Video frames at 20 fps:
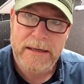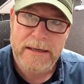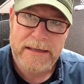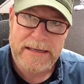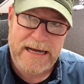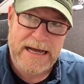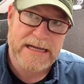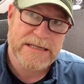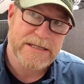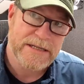
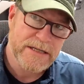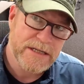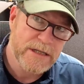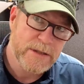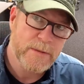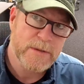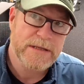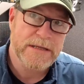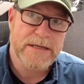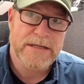Guys, this
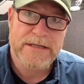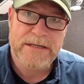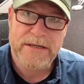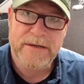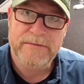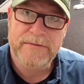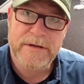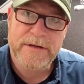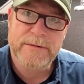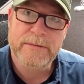is what these
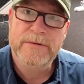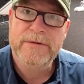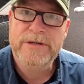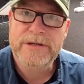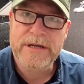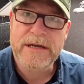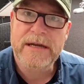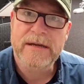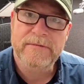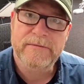individuals
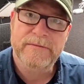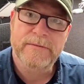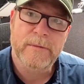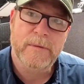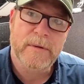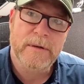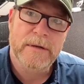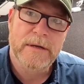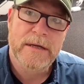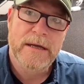stand
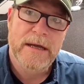for.